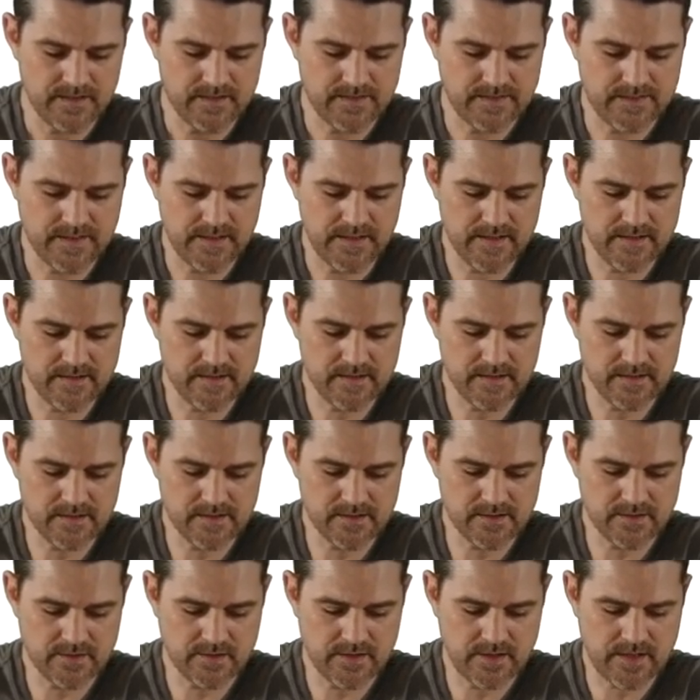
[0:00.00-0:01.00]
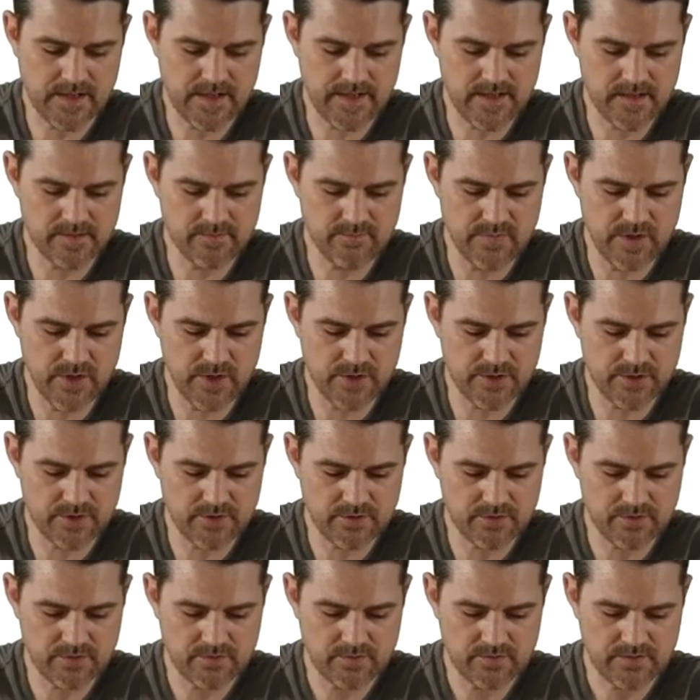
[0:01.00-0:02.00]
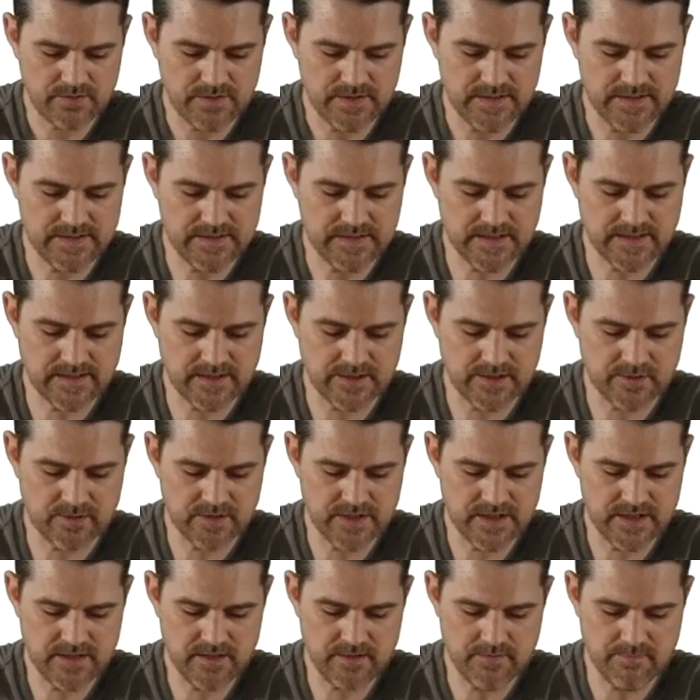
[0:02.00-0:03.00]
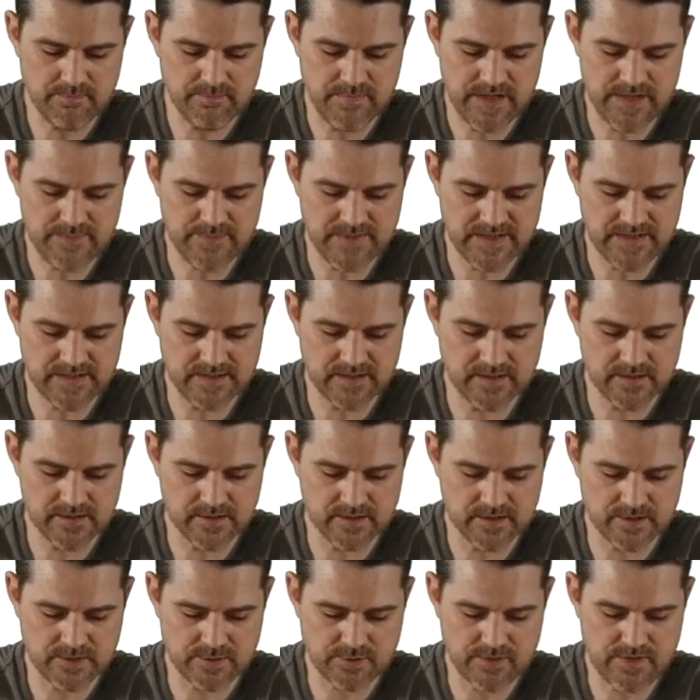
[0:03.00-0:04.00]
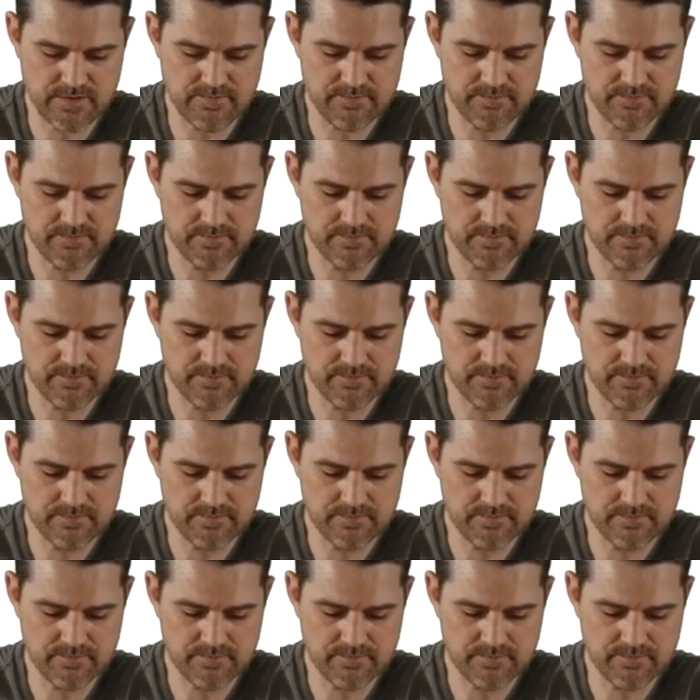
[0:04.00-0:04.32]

Then the client block is executed by passing the stream